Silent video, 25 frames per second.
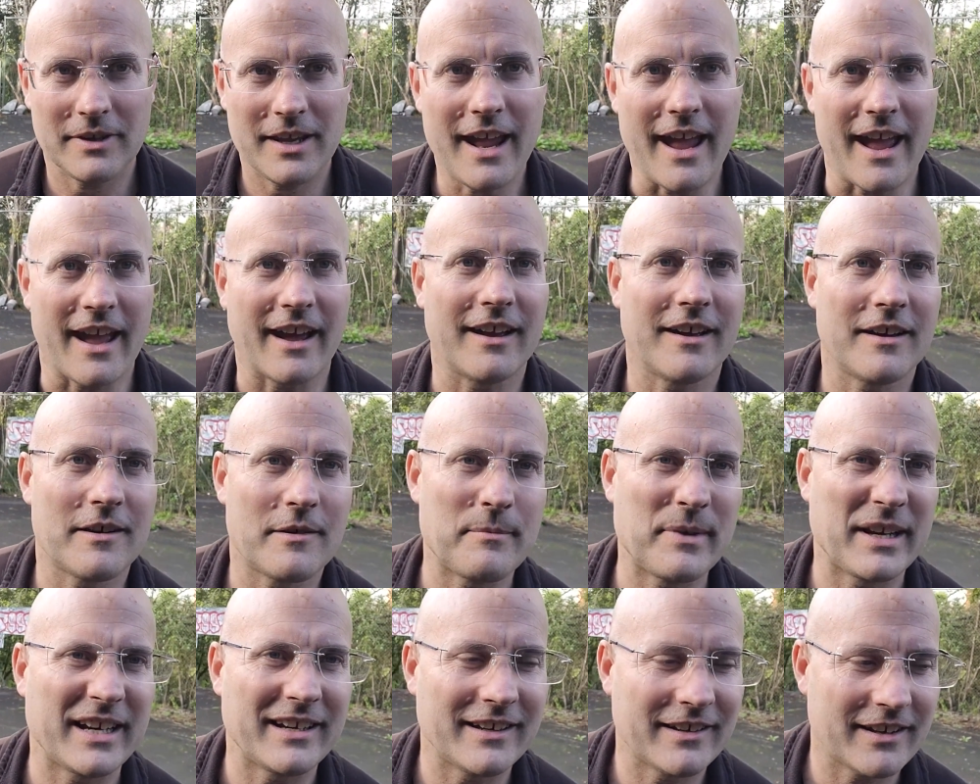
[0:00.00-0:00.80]
yeah, I
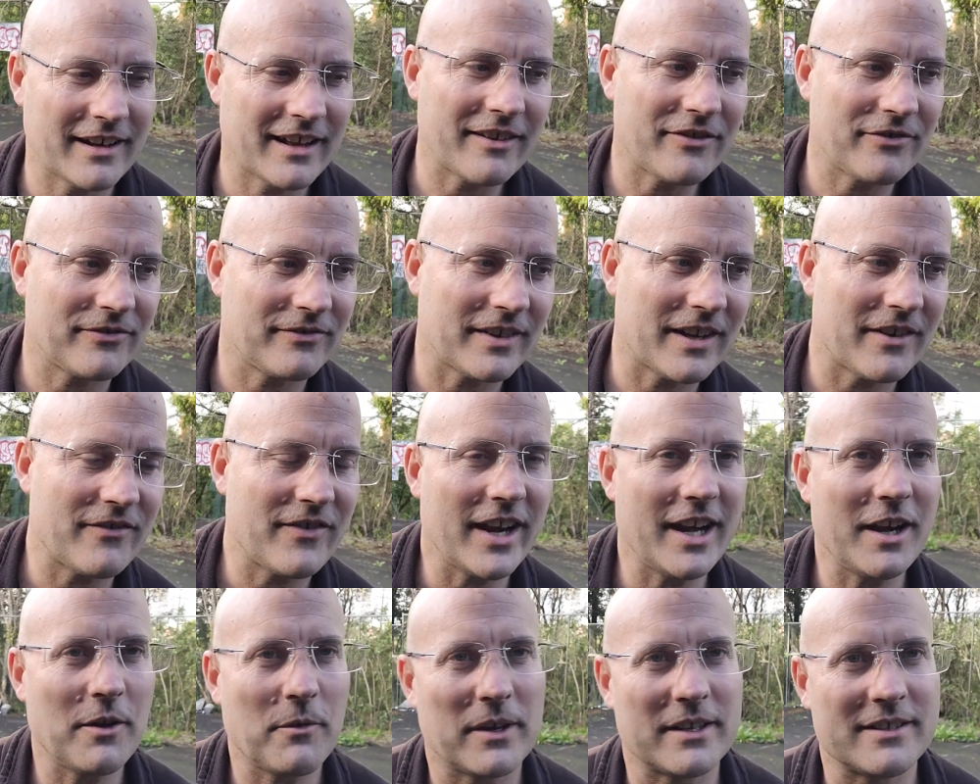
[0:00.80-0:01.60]
mean,
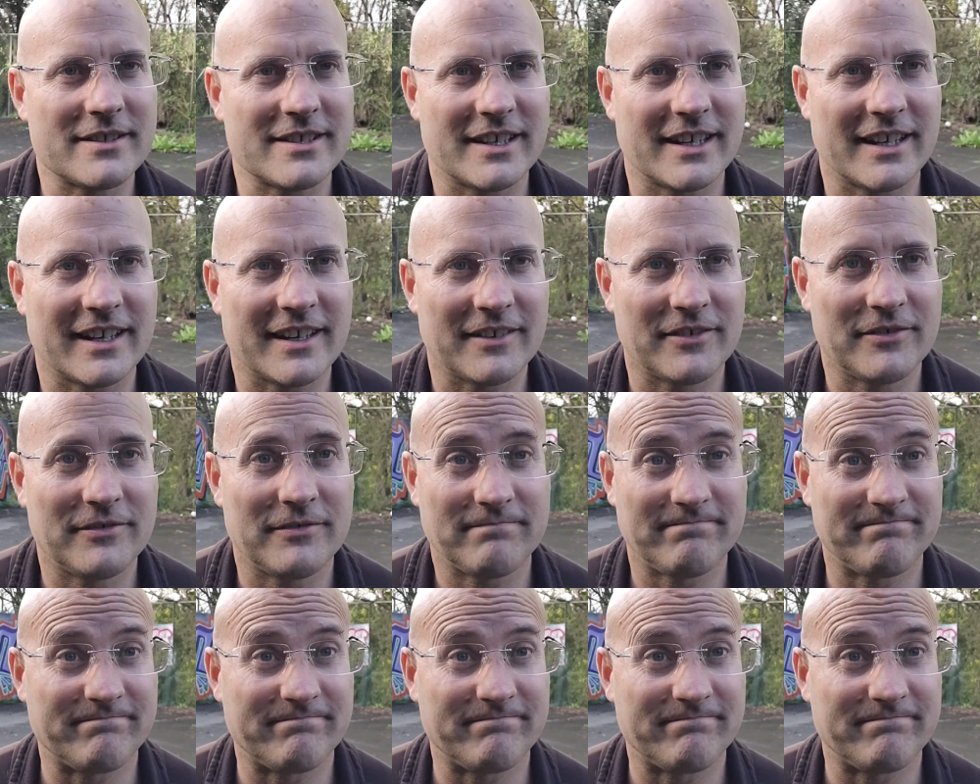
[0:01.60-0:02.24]
if anyone's in a